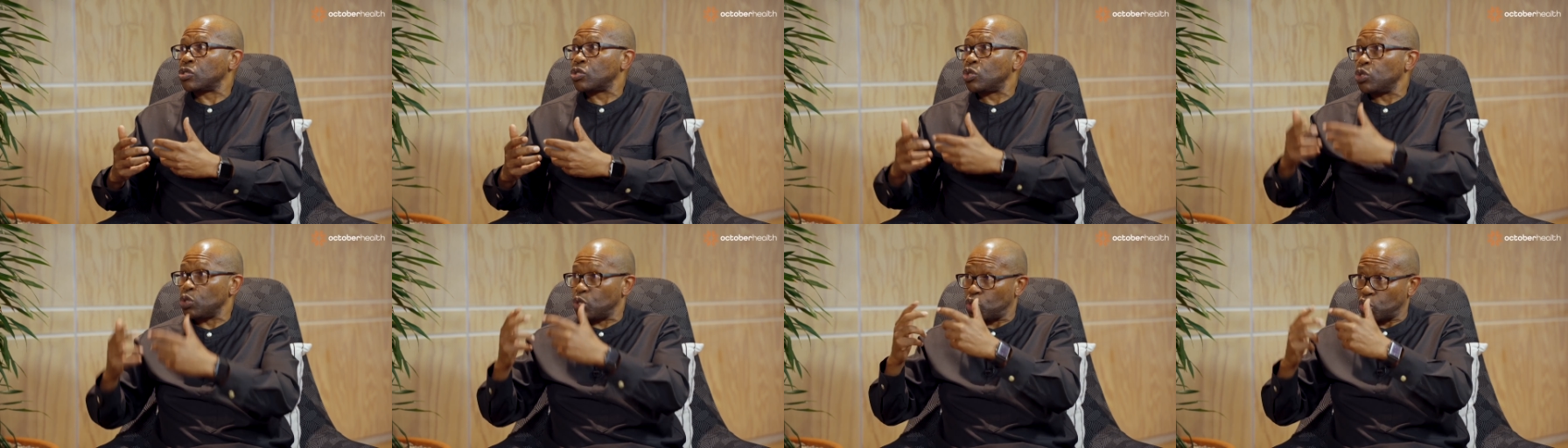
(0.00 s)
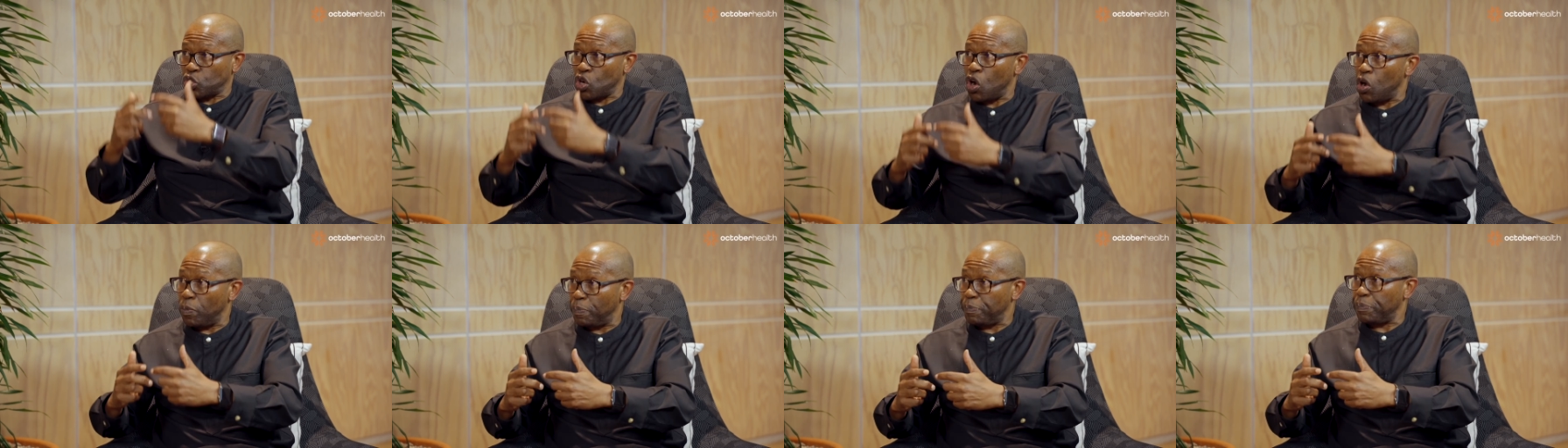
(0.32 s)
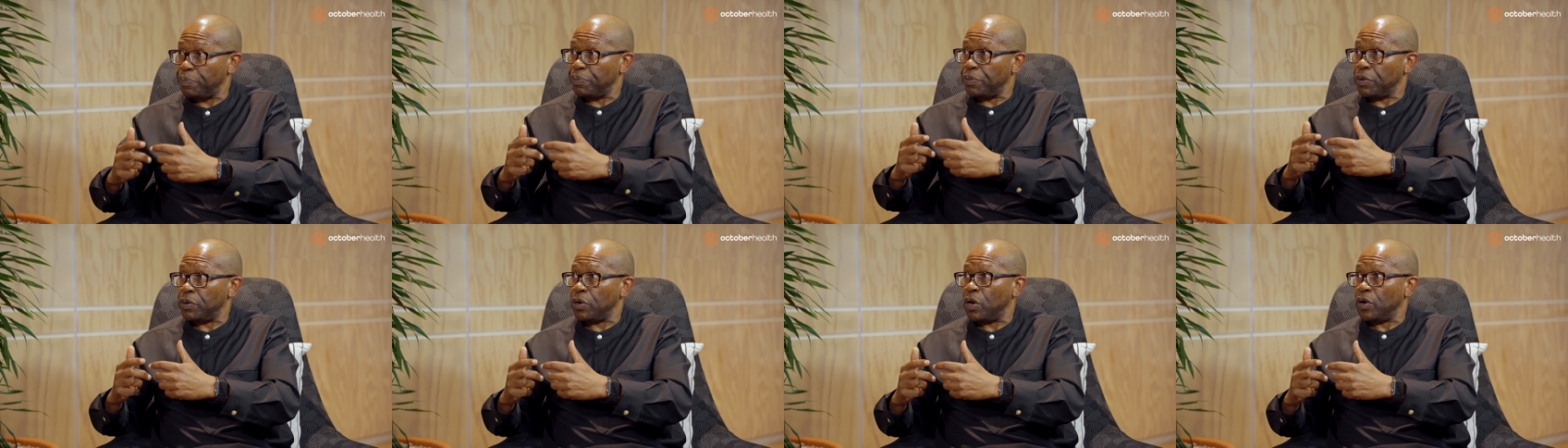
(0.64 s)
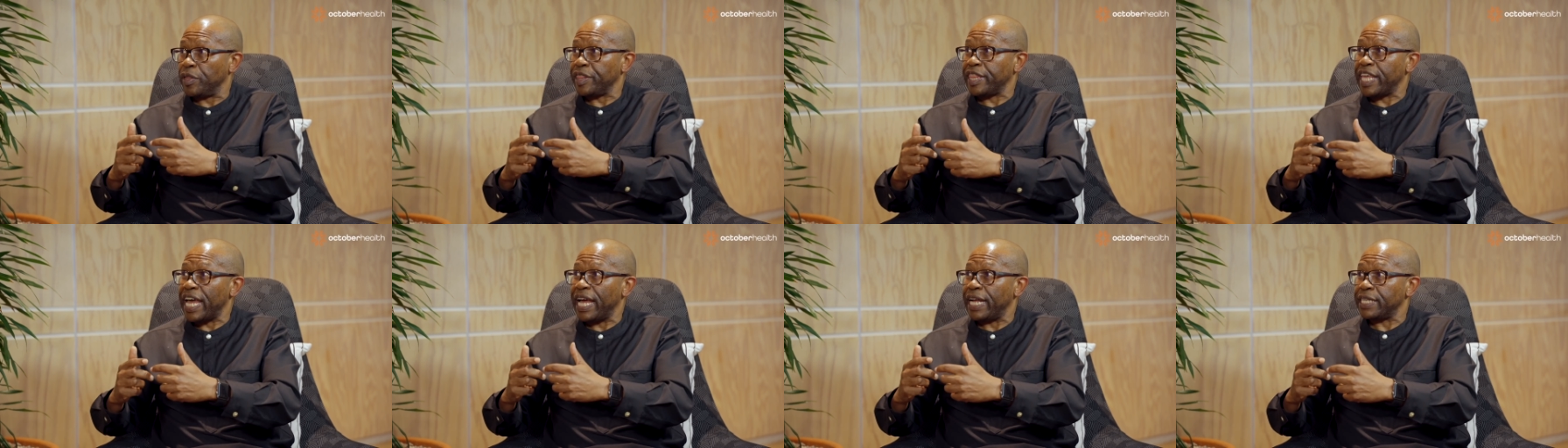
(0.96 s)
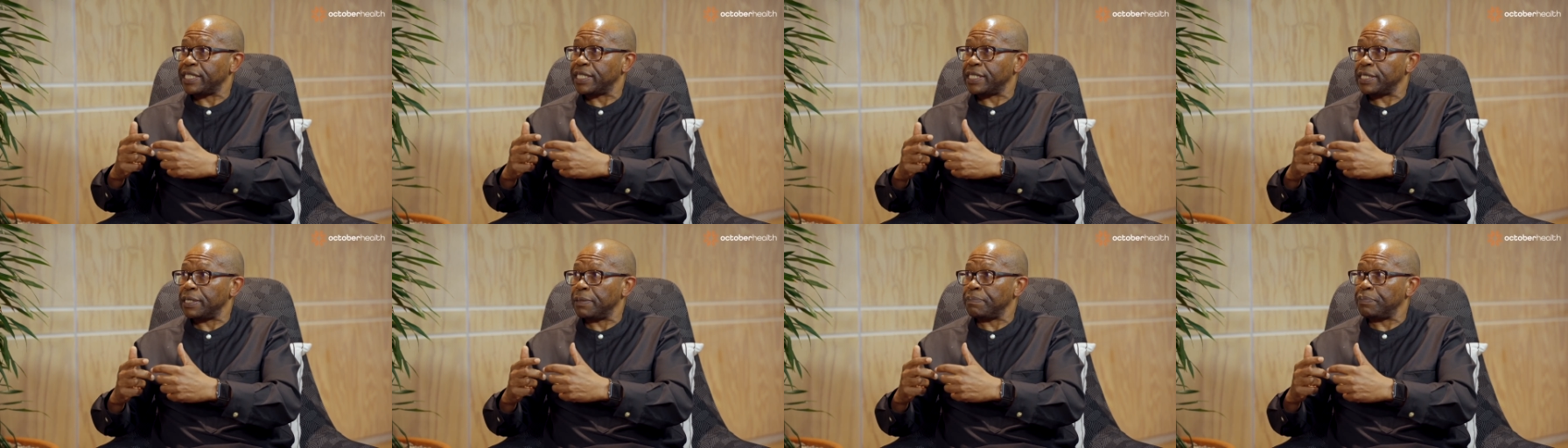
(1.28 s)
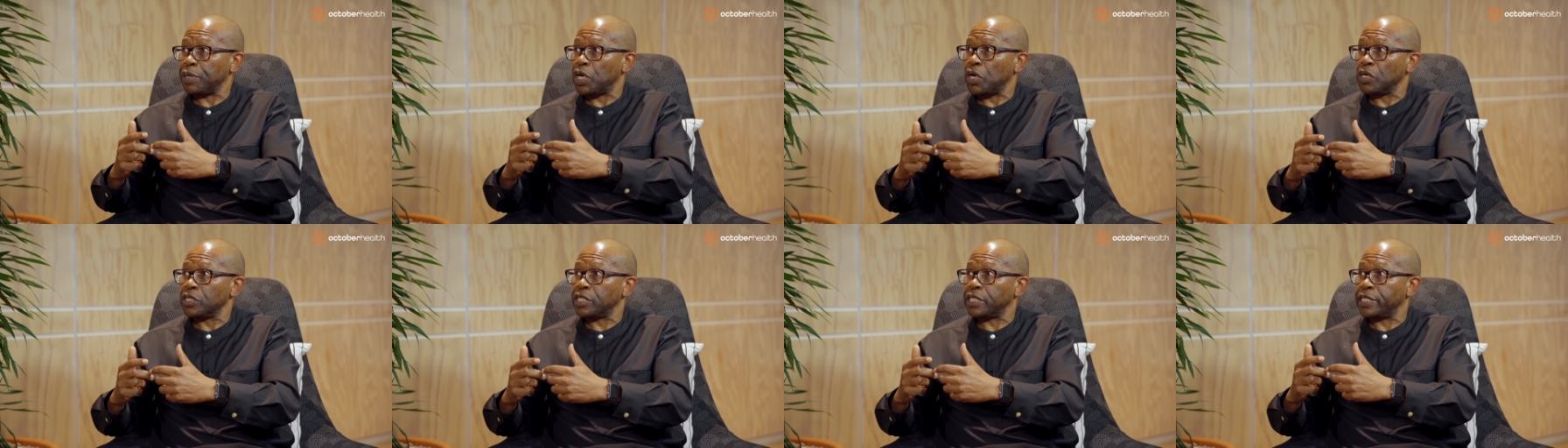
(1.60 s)
to drop on that,
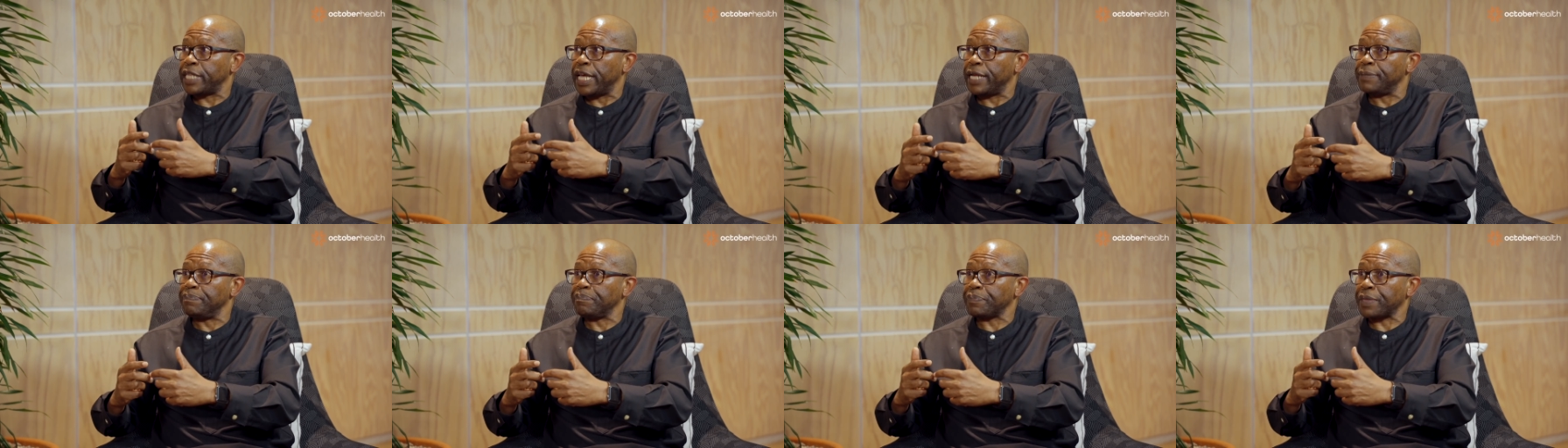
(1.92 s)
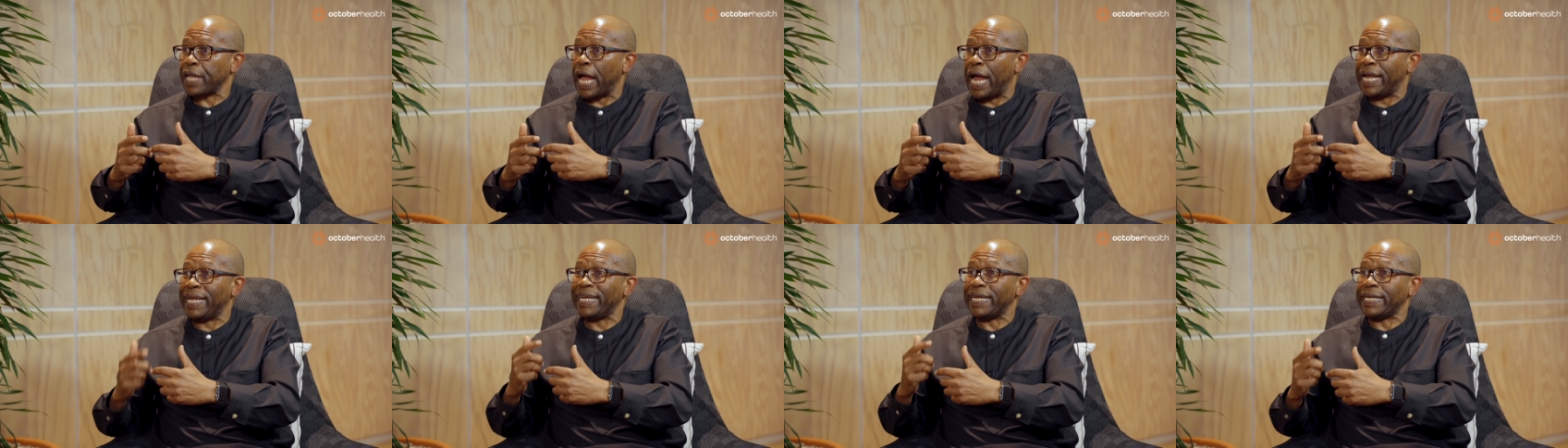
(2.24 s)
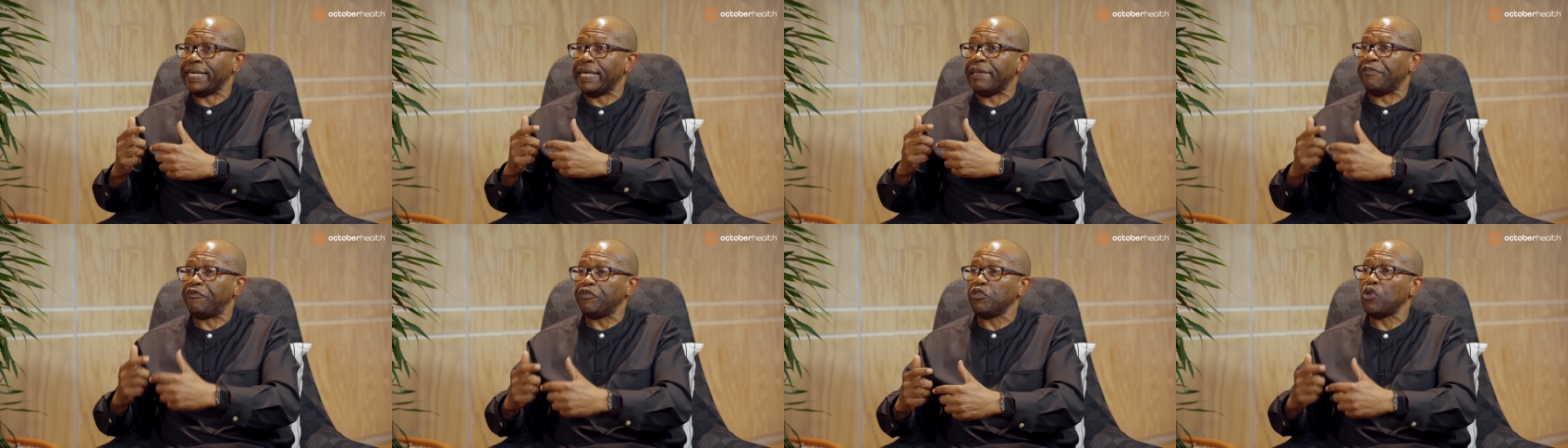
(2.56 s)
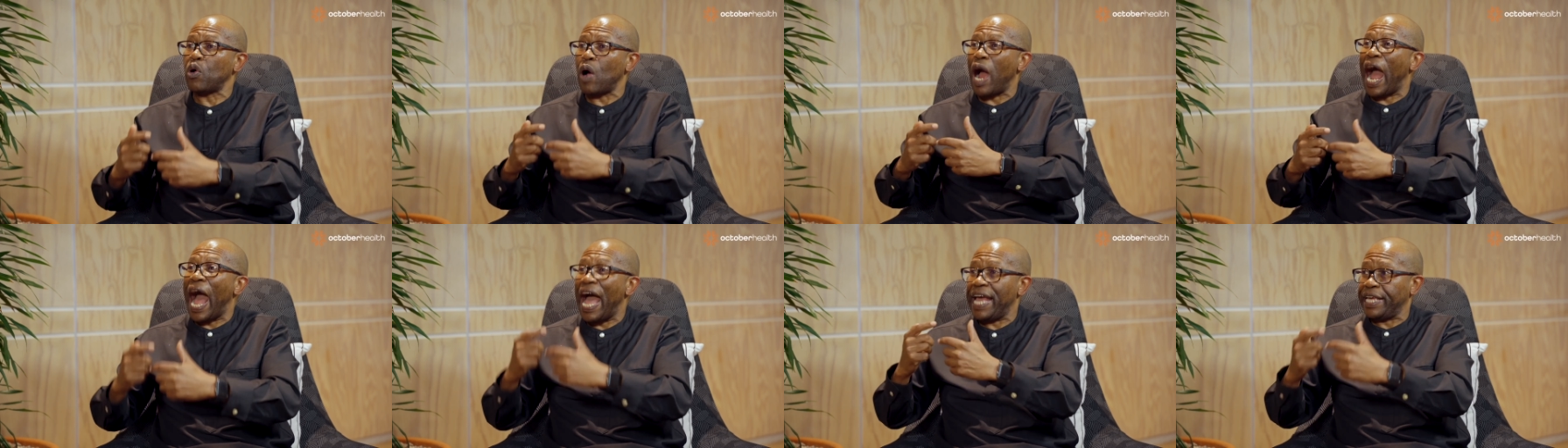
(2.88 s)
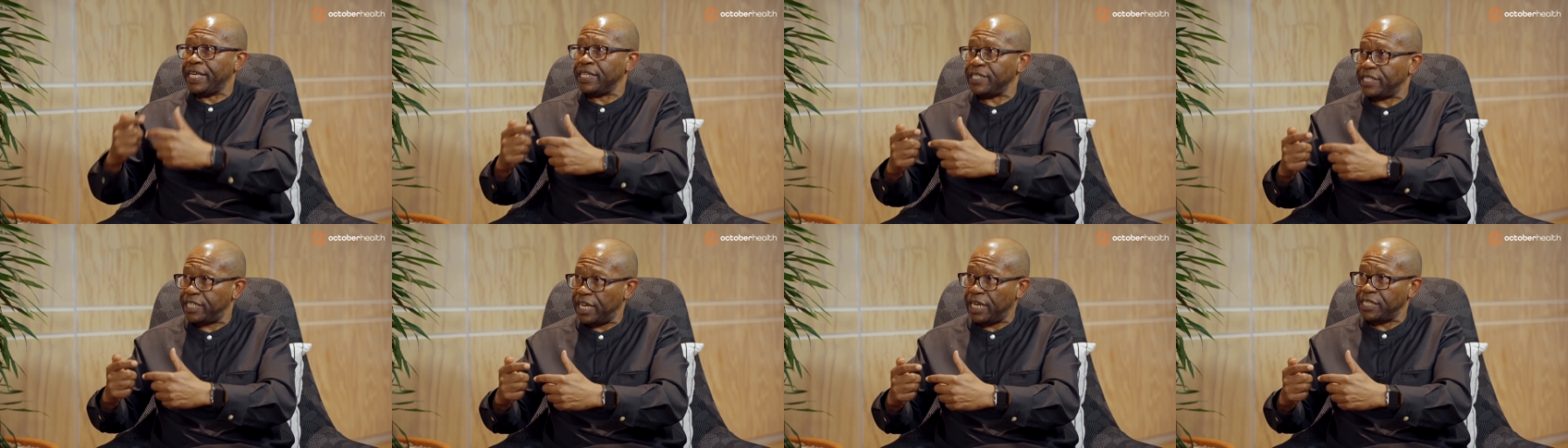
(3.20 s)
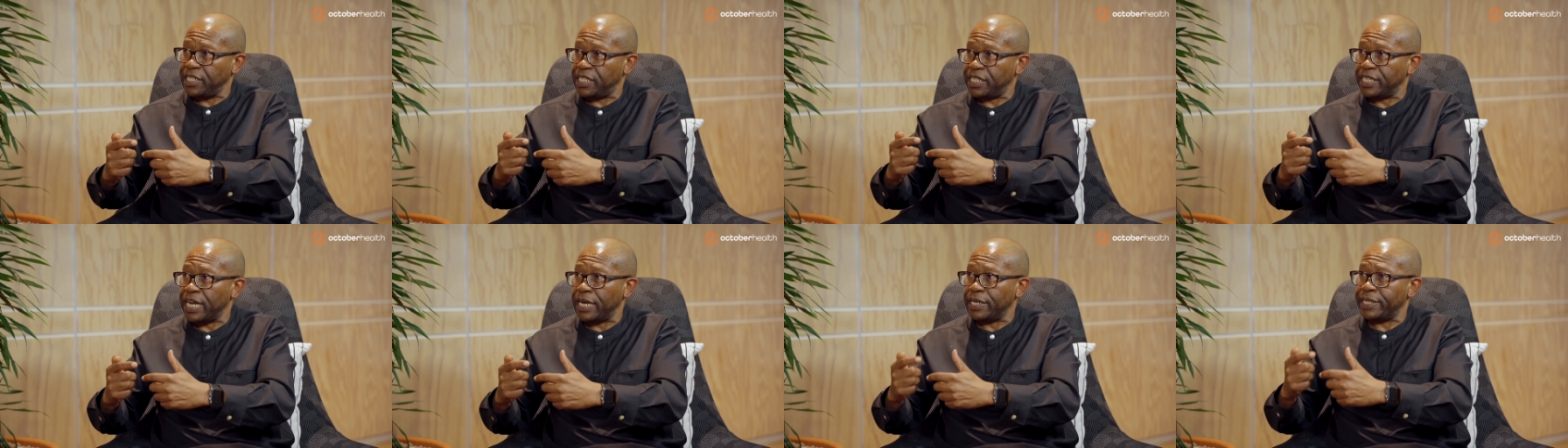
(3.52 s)
because then, and if you are
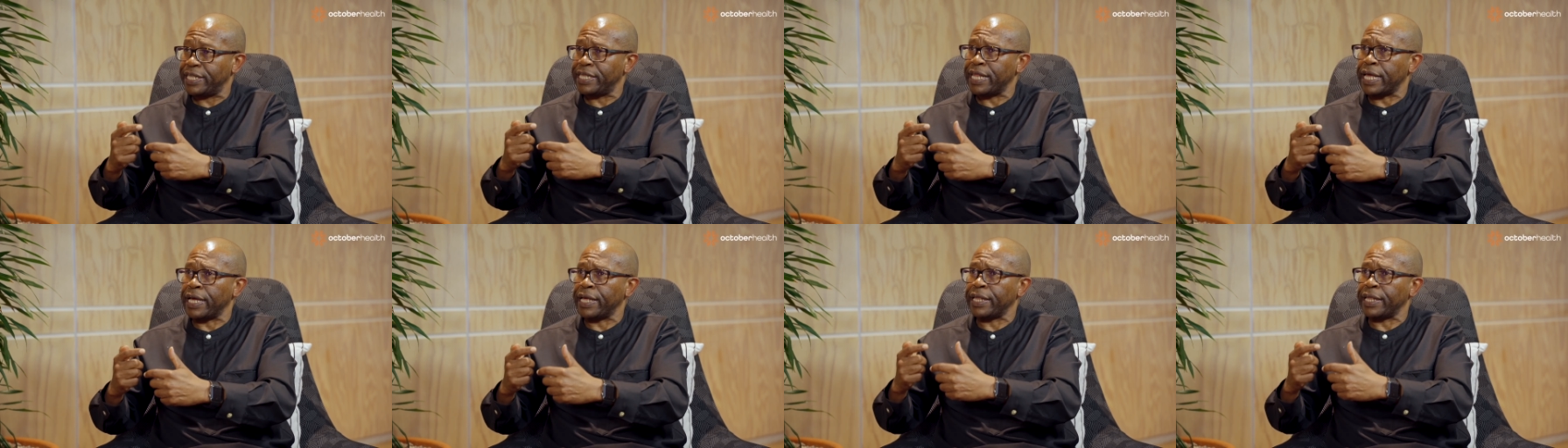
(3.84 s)
intentional,